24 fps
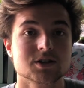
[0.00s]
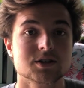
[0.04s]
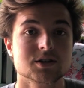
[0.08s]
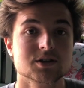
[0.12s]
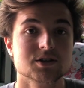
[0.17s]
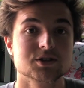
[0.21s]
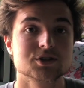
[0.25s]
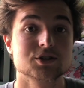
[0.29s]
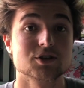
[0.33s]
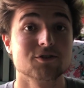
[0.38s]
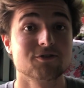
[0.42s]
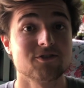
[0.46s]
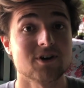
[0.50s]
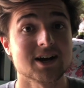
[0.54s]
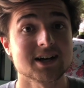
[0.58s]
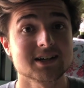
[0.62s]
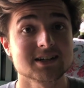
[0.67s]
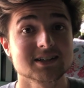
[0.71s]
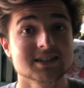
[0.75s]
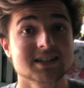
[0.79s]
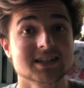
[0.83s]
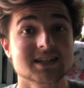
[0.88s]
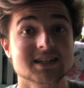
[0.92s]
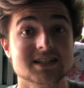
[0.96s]
So
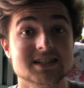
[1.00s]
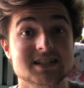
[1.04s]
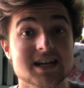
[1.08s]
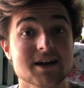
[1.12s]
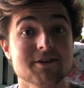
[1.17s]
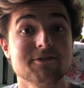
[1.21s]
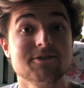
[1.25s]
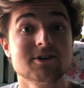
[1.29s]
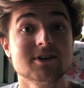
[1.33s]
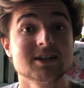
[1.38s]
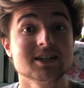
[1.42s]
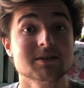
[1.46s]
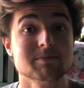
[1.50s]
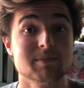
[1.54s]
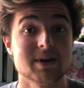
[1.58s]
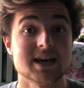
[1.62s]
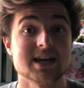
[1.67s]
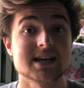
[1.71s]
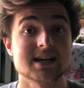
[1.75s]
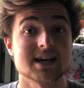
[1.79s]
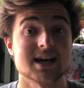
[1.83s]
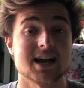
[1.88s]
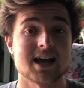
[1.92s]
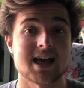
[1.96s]
finally, definitely
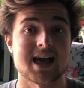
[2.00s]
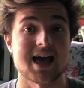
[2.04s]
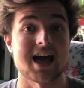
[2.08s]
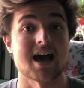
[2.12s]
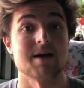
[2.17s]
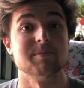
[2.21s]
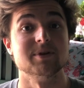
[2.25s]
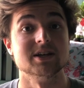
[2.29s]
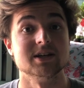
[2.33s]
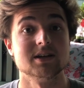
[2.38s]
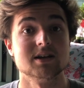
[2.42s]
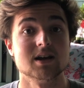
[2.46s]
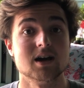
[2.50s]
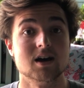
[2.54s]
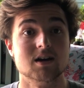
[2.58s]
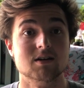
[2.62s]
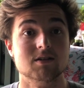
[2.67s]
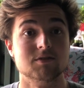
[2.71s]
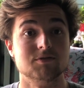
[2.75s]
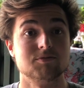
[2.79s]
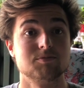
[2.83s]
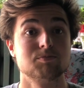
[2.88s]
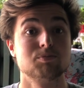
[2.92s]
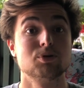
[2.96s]
make a habit
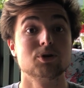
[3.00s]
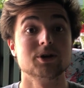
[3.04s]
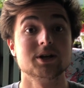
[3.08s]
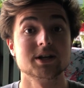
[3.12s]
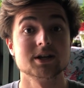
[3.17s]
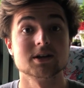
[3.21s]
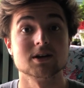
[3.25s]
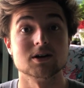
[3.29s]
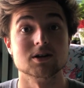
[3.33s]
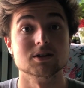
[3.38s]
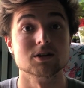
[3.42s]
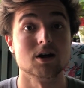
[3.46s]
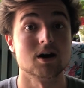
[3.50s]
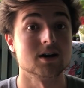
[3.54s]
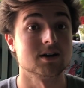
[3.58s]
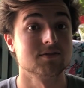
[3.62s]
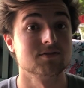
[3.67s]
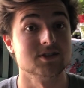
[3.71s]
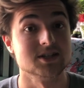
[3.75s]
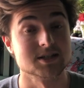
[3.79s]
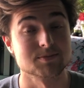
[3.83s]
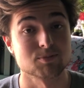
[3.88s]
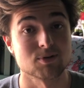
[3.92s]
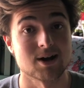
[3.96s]
of putting a lot of
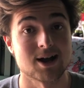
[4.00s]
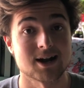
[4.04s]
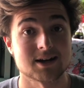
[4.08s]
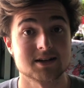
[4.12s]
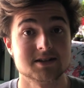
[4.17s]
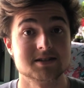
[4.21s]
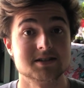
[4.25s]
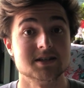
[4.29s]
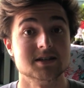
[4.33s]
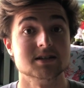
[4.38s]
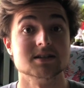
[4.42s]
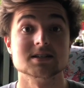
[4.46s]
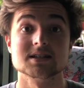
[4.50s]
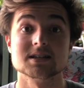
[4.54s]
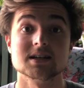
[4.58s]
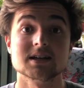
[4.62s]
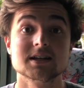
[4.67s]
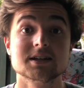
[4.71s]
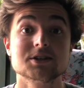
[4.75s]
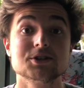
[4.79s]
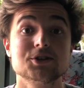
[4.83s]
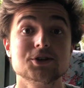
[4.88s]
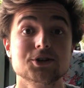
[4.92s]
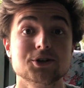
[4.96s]
these practices
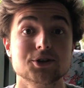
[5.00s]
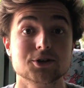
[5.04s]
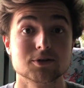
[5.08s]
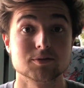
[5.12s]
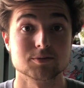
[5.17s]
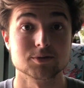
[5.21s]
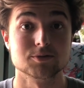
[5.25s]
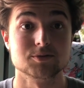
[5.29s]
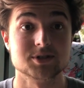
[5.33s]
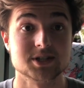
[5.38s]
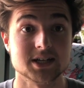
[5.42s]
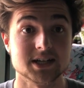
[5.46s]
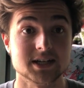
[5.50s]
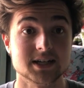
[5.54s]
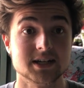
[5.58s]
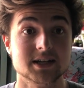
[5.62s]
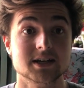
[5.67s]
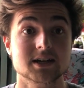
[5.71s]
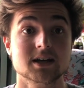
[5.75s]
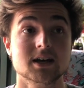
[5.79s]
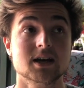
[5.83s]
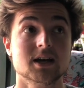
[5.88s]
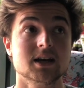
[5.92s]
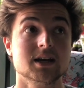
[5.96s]
into your
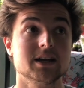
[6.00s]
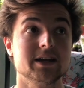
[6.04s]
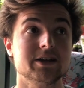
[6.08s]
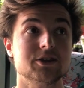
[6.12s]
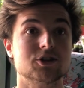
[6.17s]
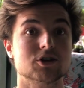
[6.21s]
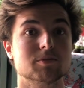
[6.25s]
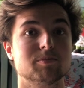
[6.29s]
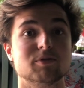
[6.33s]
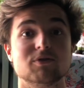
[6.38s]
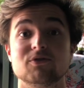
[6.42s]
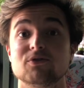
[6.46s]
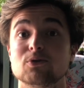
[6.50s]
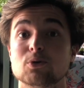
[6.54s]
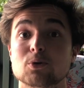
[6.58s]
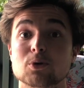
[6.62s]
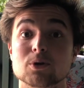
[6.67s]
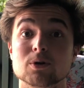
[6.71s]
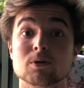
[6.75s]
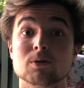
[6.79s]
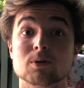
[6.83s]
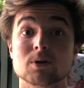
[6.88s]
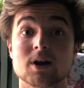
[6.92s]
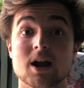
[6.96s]
routine, either
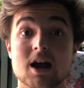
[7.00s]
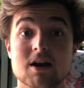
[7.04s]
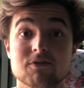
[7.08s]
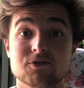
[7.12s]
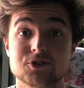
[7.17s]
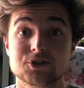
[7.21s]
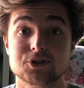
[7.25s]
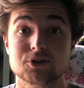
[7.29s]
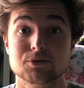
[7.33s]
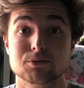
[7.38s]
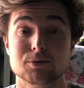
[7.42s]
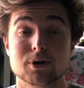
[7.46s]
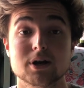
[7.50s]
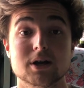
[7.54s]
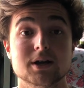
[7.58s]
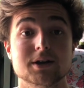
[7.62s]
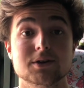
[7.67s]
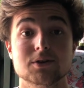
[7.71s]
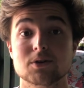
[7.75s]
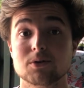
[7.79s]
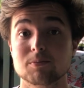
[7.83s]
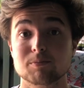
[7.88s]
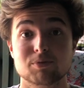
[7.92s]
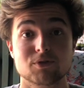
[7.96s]
before or after your
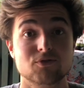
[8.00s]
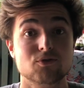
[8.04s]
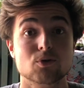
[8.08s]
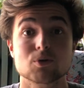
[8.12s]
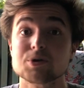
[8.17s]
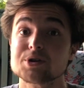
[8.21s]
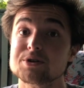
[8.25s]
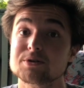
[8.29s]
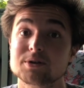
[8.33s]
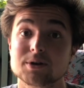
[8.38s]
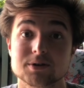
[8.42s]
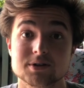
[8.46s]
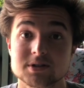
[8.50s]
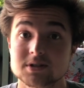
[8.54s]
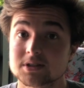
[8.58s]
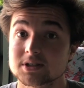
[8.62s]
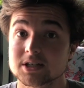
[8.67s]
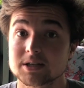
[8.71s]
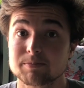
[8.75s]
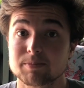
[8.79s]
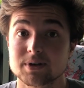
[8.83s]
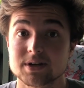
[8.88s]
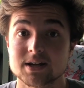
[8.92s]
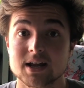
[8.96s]
run, before you go to
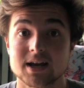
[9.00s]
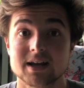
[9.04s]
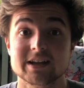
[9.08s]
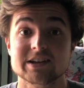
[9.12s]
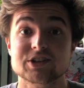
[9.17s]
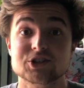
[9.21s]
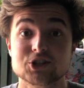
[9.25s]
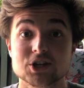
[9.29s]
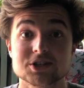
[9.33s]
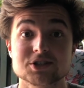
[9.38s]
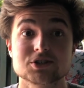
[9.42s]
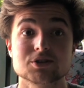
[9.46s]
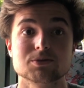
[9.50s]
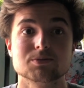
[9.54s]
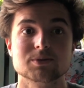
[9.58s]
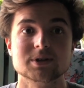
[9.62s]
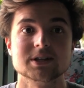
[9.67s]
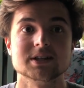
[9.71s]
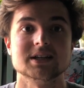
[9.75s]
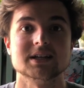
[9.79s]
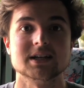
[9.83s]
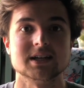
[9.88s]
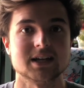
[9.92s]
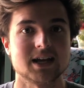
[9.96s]
sleep at night, just to
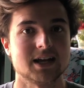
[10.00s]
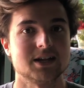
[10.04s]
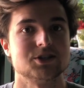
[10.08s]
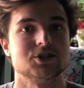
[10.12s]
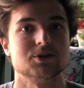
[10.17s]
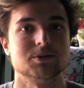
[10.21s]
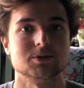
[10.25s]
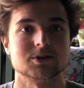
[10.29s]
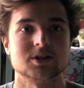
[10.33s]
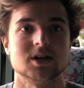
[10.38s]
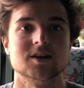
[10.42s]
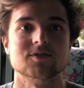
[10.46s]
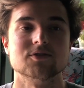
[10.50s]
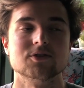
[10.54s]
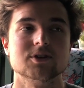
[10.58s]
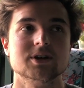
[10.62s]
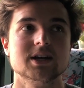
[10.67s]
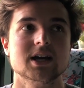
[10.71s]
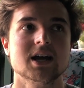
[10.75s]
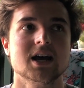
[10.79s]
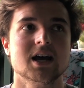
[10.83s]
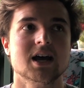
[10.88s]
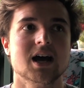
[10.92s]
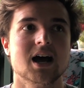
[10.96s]
really enhance your
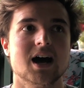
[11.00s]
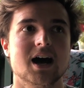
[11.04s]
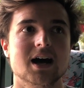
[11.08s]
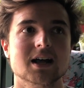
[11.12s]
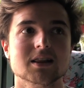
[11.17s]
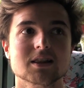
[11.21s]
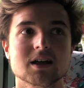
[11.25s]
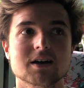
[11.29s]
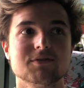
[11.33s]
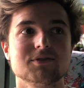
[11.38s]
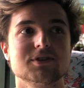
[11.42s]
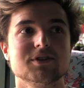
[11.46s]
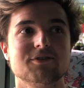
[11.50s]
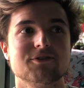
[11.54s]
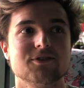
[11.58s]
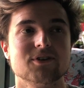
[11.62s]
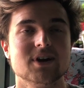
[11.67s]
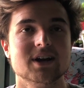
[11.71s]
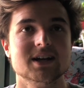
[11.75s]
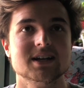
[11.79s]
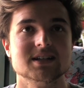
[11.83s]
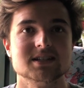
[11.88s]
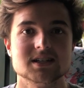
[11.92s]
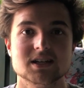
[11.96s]
recovery. I love the
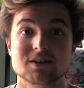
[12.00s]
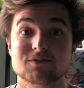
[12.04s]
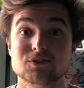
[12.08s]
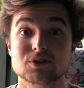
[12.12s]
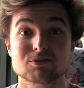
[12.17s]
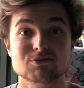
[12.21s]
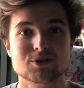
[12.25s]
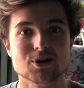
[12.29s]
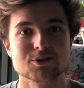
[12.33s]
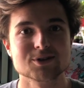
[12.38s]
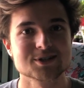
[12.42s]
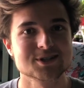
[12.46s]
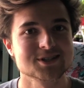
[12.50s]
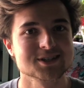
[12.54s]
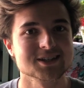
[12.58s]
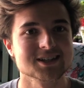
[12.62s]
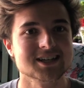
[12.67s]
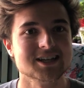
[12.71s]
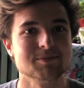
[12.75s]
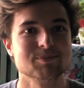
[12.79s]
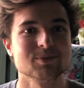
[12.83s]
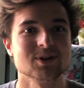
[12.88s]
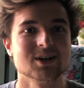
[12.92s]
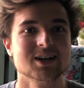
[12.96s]
phrase, if you go to
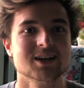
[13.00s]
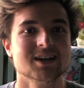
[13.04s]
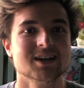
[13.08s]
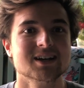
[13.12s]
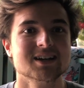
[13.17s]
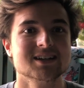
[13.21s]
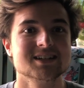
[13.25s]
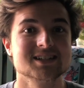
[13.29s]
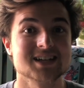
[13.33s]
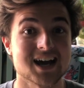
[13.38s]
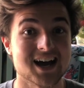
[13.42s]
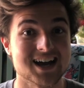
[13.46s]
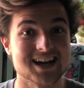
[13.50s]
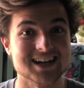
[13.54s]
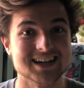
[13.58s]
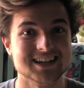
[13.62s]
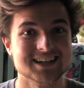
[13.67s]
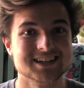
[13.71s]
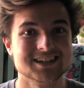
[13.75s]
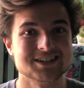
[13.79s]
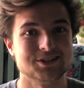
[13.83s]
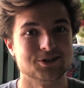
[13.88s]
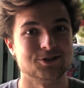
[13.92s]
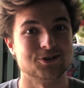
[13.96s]
sleep tight,
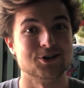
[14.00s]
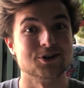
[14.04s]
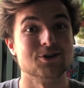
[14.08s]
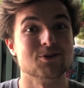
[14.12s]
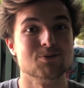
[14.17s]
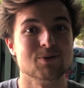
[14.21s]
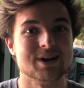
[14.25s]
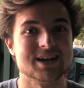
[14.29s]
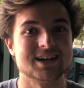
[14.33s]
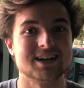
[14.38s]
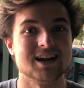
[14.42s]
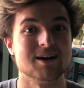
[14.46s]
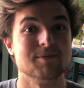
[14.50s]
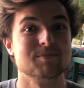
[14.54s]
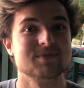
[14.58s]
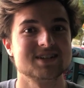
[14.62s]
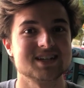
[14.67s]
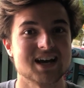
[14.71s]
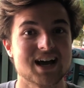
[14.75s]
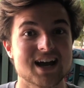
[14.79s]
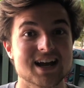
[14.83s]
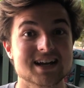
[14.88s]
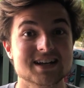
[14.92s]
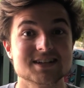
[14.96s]
you're going to wake up
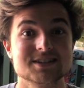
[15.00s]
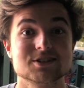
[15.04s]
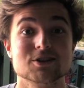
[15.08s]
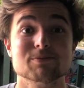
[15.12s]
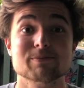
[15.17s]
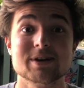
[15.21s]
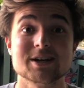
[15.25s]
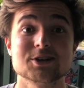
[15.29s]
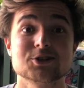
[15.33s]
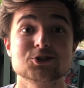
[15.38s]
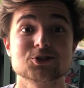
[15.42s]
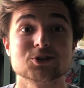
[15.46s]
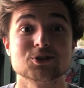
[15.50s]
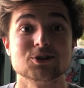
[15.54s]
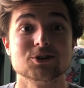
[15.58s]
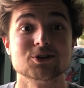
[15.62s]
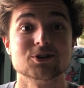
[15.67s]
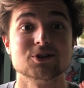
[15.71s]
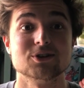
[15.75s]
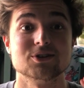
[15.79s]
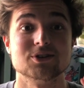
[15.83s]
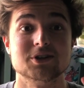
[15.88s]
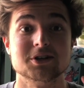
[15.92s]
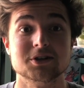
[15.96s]
tight. So make
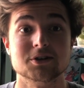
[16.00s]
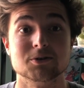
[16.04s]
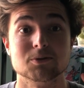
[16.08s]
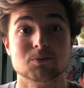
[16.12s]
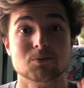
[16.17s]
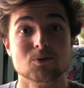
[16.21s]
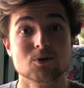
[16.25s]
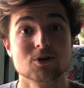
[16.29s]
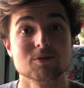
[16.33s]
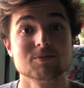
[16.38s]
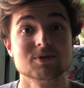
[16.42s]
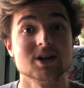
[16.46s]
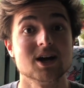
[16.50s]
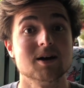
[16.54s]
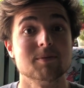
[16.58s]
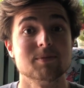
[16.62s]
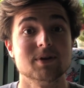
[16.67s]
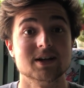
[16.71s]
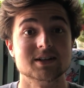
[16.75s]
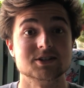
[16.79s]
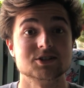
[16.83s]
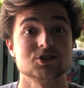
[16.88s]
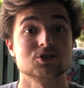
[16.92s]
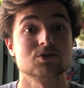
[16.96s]
sure that you're warmed up
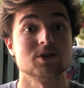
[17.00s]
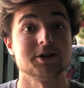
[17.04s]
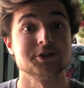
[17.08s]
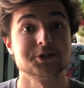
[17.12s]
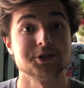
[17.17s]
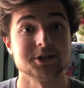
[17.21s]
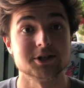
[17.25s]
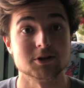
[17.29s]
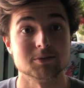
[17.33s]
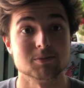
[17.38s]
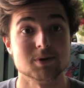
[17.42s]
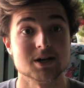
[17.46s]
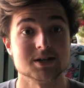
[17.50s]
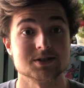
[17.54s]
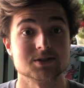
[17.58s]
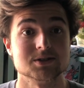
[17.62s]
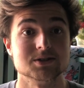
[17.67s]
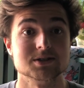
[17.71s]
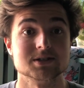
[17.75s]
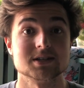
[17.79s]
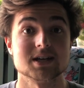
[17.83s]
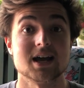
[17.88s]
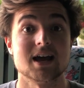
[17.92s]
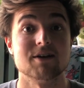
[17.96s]
and stretching your
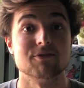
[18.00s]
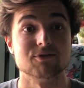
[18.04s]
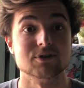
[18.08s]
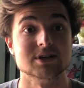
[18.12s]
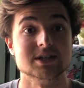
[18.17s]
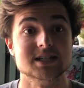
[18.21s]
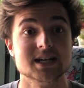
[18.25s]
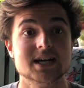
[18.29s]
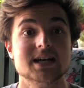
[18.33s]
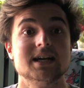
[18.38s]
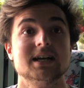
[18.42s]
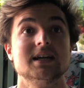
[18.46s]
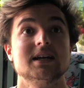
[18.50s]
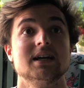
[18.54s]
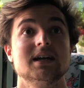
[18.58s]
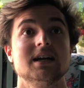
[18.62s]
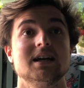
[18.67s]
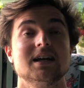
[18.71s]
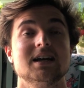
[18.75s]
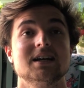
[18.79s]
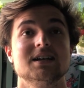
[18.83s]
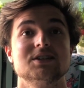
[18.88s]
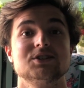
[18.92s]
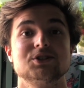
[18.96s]
muscles every day
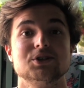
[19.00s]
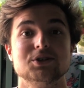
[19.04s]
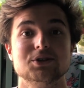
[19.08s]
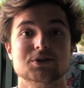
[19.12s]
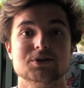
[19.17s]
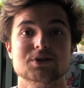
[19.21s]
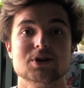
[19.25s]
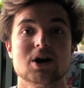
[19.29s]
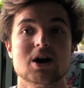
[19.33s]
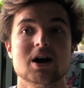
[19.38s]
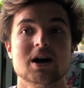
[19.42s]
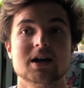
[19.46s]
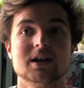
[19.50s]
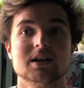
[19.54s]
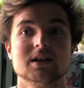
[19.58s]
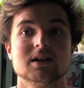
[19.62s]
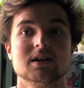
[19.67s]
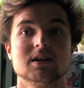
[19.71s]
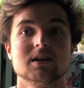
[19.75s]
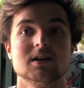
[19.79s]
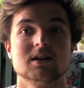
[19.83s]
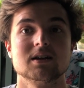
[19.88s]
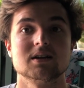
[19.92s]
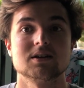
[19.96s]
so you're not
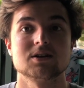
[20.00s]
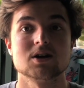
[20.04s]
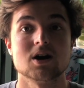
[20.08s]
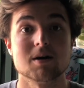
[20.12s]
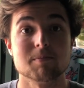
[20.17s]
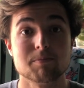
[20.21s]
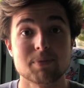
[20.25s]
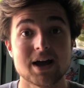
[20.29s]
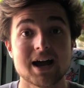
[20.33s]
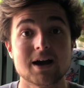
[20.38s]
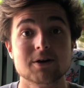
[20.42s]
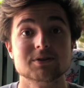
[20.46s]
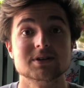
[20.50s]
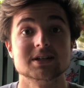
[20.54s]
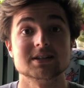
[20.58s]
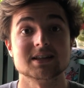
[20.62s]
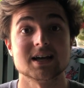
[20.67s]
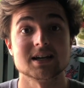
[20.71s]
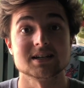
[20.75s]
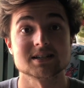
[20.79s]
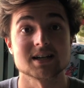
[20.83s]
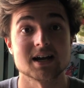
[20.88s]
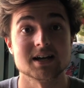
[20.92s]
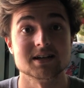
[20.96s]
compounding
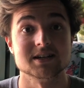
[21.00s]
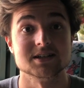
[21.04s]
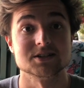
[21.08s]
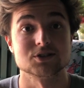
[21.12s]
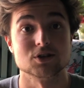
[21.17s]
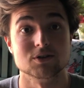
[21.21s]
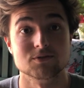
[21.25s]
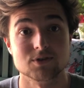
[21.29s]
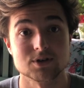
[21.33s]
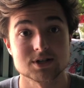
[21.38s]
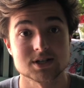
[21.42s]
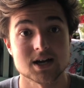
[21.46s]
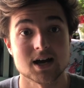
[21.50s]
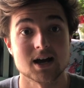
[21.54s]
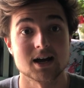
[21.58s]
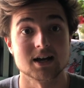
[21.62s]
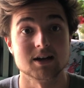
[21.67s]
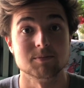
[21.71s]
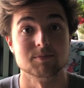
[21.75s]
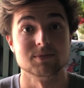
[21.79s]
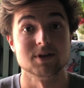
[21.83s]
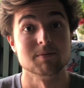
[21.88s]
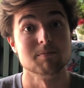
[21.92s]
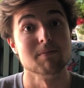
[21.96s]
that tightness over
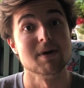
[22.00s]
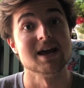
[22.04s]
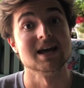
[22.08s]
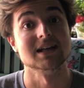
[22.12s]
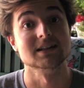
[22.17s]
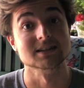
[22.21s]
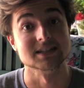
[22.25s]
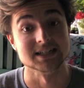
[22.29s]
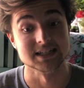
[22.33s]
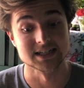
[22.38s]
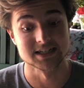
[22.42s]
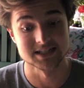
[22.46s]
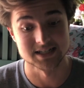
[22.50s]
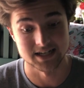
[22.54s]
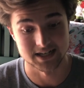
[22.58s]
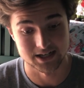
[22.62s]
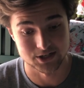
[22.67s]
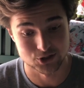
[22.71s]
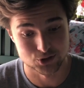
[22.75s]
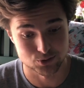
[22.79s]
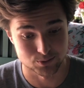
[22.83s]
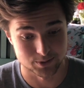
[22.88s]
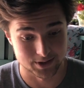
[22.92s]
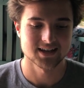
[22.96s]
time that may lead to
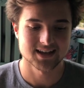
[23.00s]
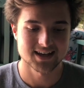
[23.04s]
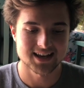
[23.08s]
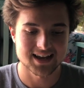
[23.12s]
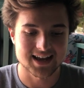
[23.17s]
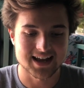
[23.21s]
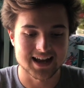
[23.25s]
injury.